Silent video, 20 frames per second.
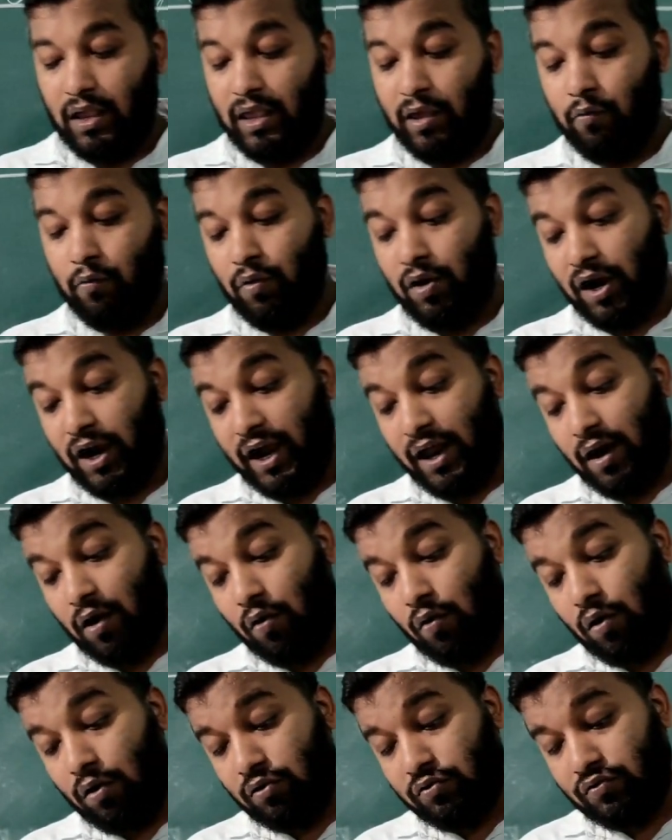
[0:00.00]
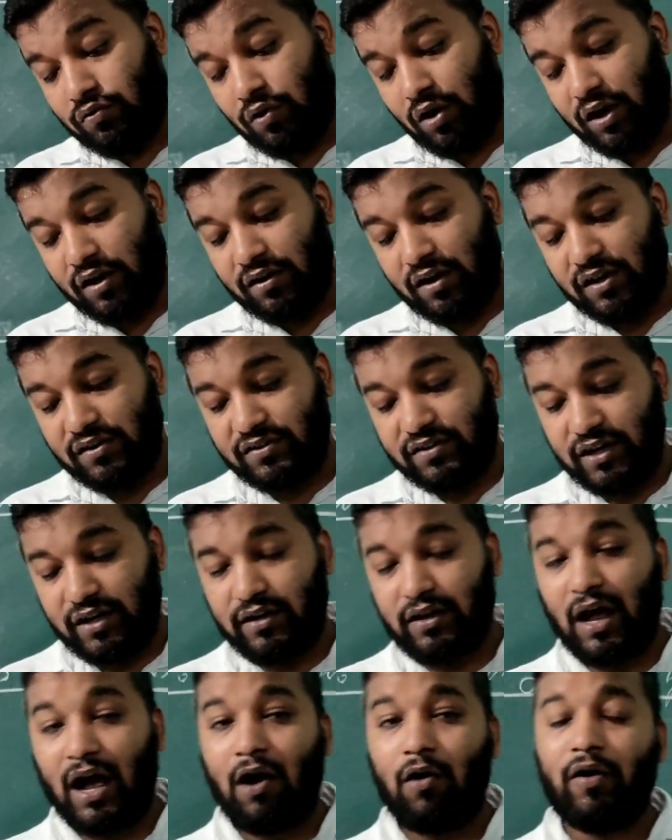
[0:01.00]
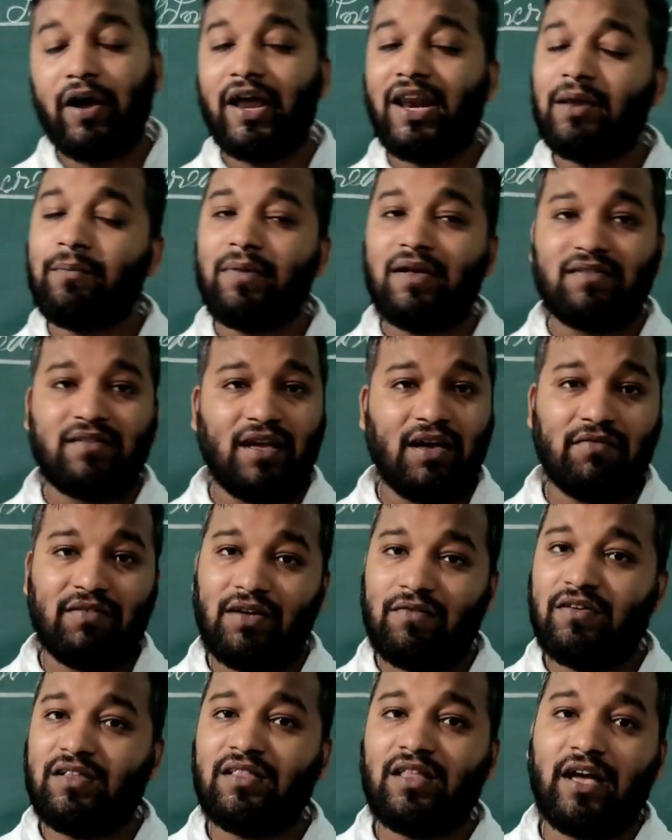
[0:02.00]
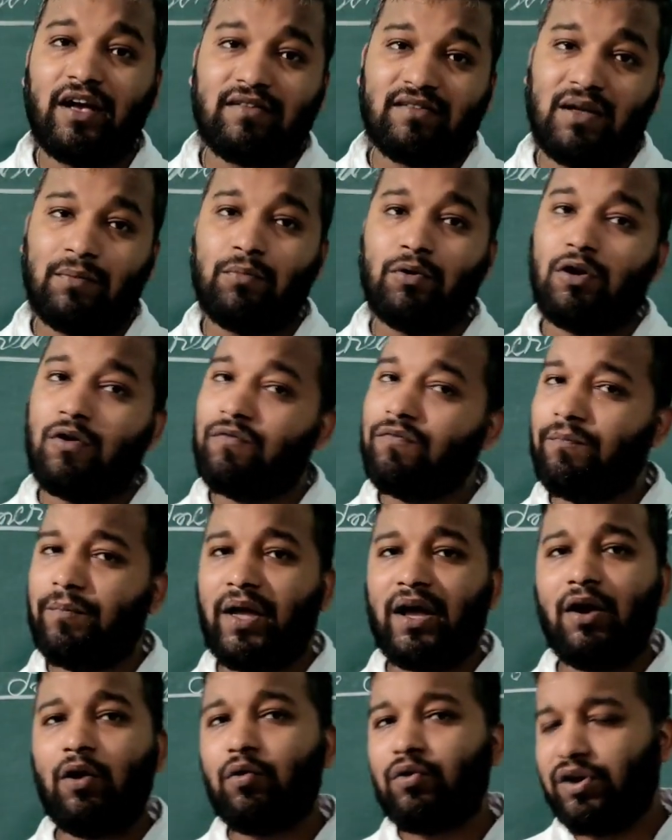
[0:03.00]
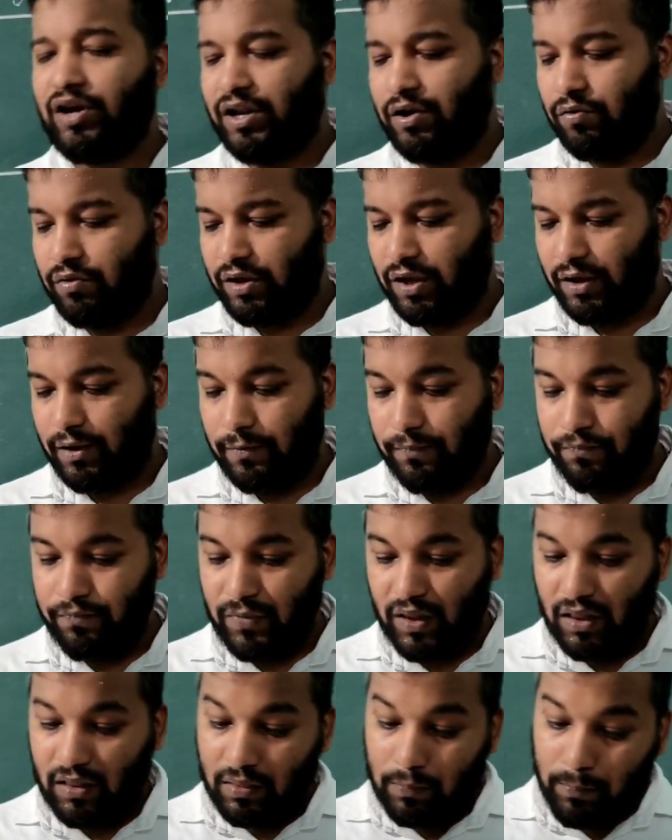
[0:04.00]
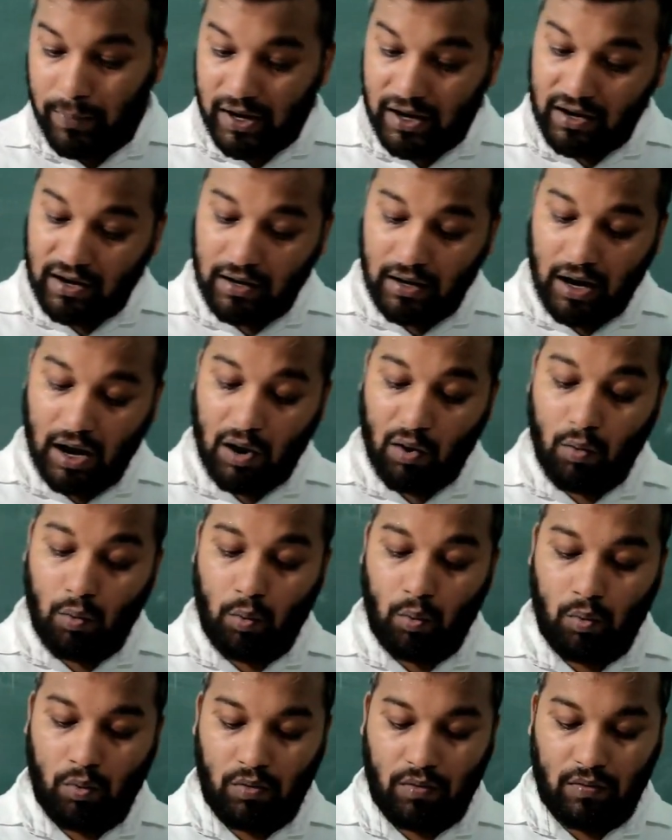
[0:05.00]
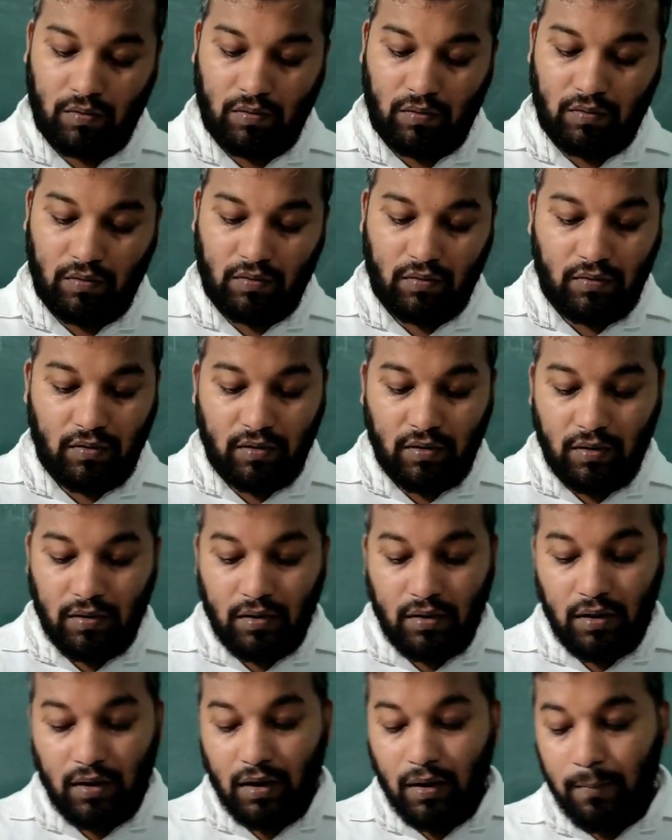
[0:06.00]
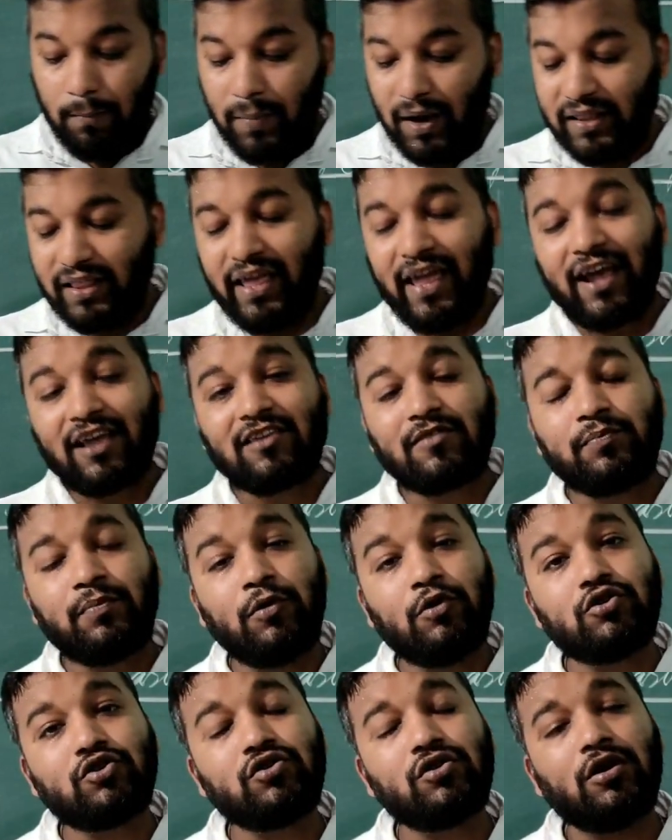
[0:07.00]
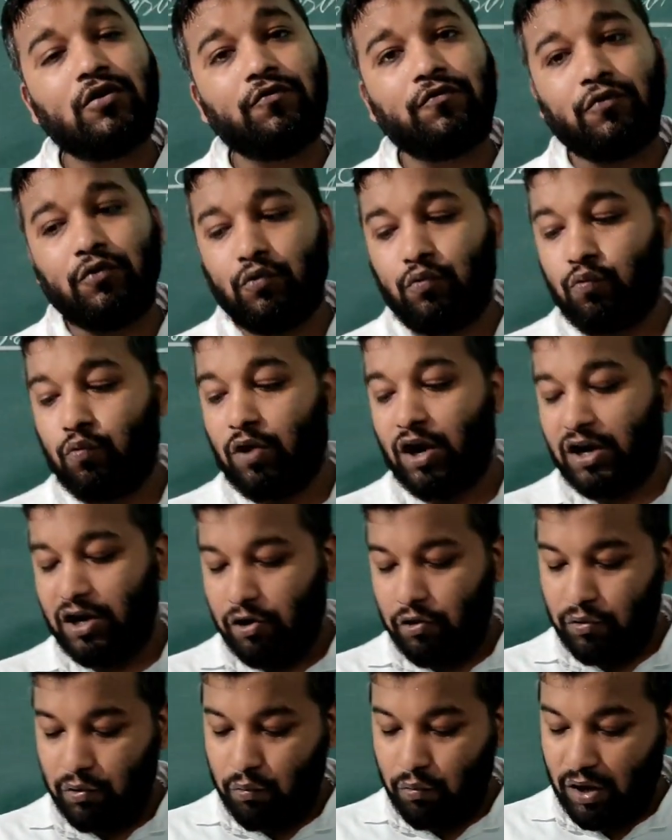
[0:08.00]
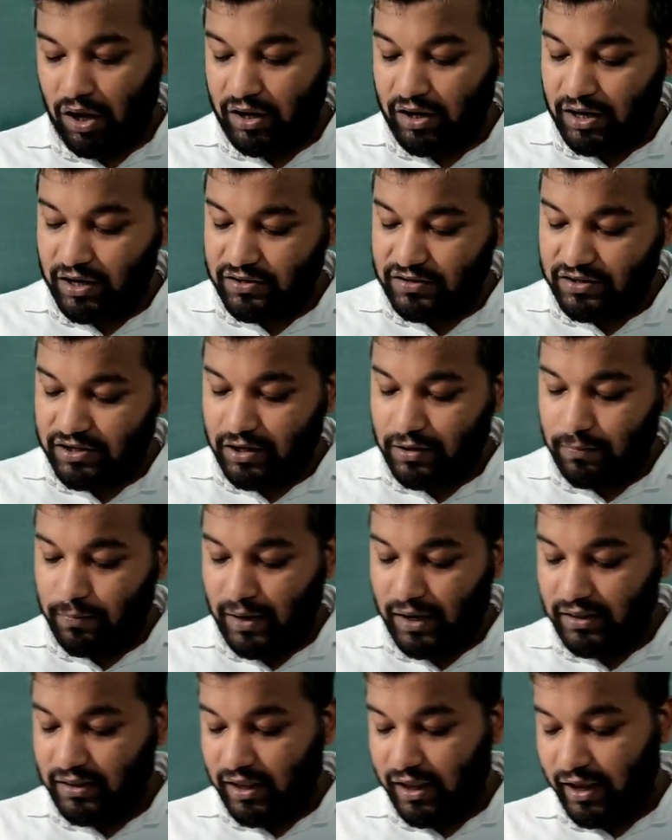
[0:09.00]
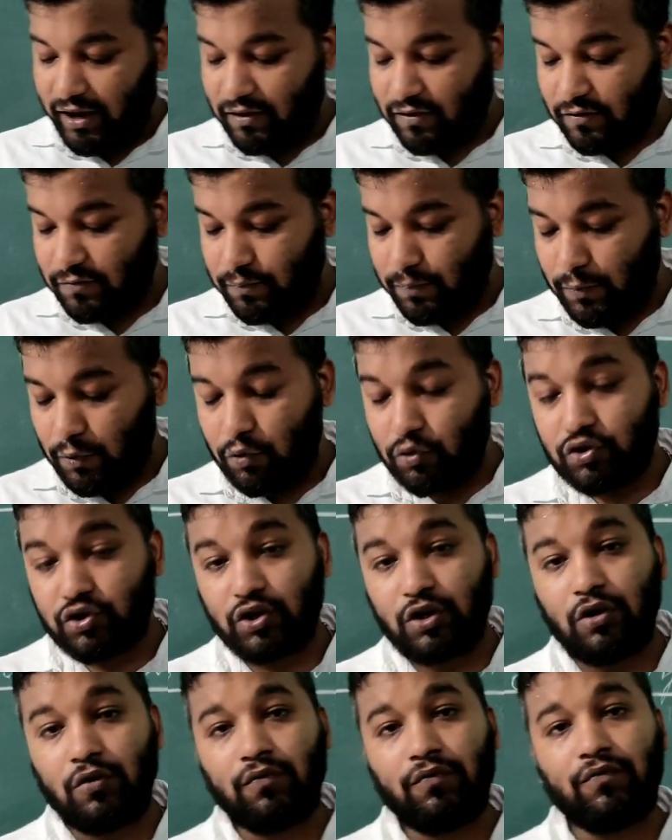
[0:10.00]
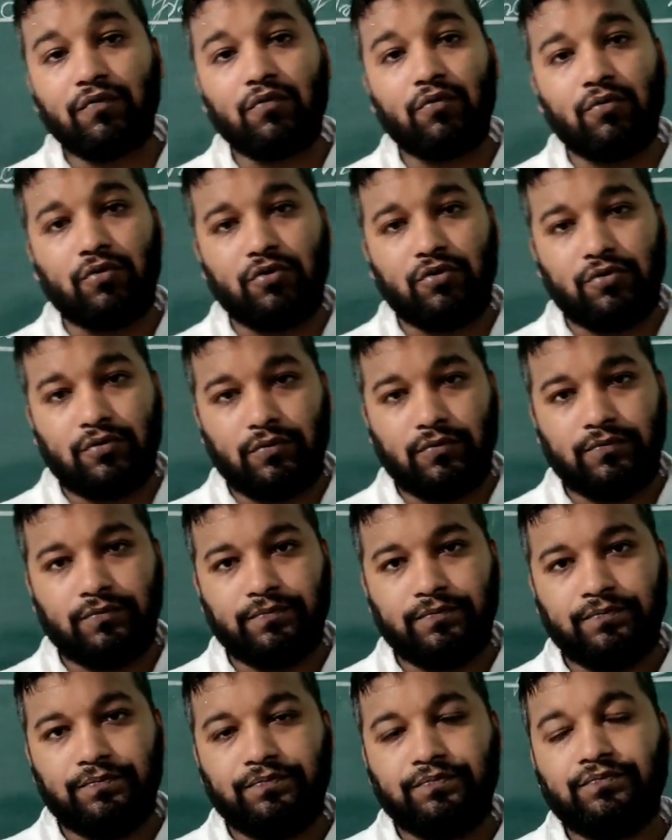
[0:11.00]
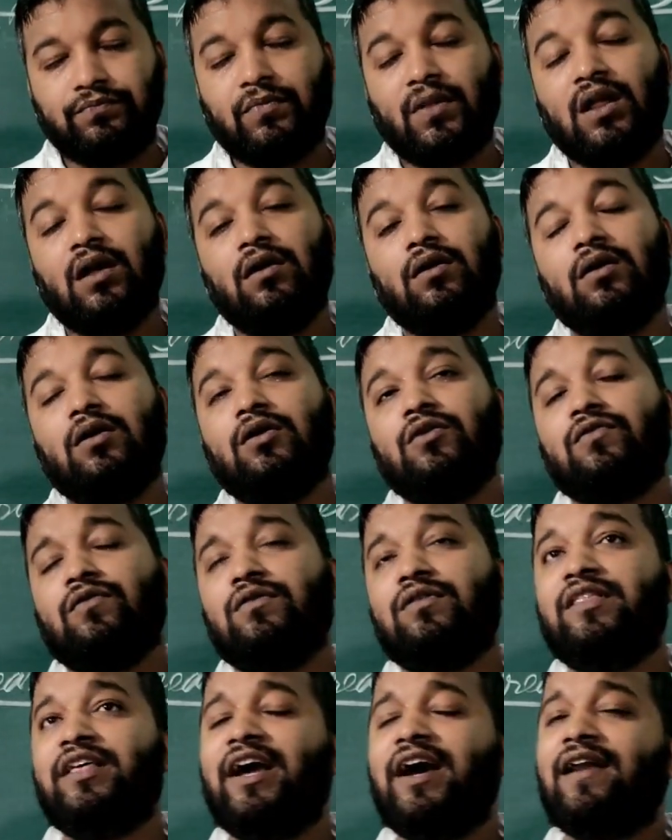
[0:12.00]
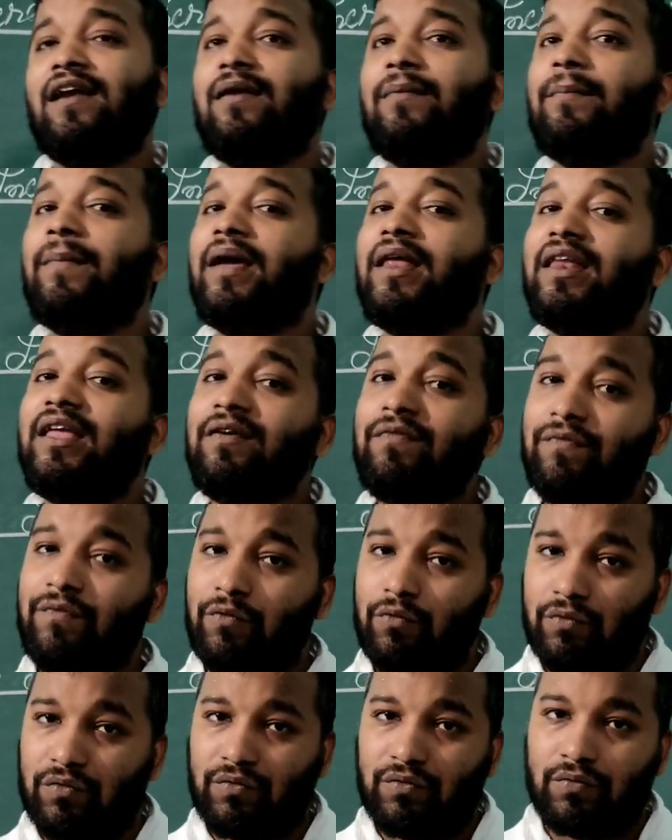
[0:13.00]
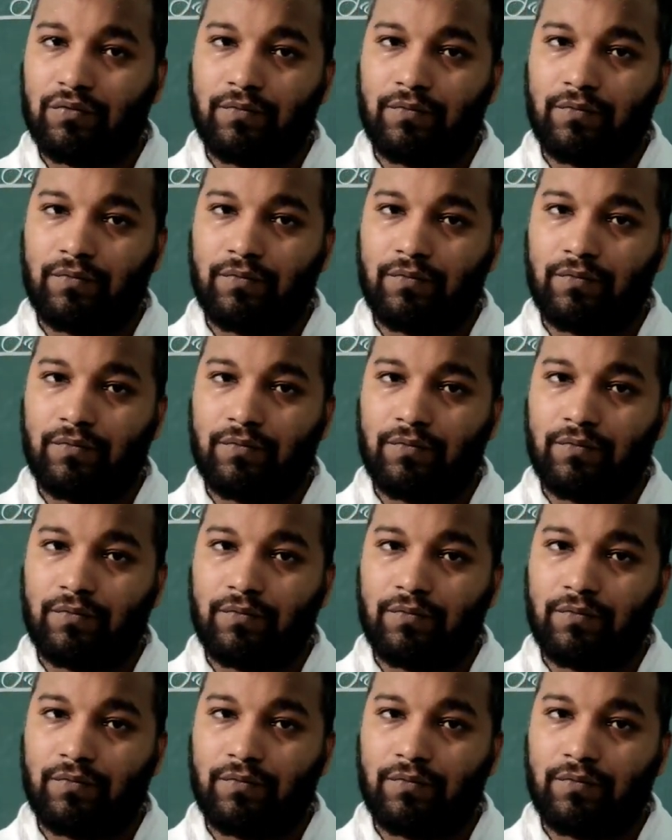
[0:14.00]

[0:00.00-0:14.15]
you can also understand how animals, I have given the example of mango tree. Okay, but now by the explosion of fruit, what do you understand by the explosion of fruit? So there are many fruits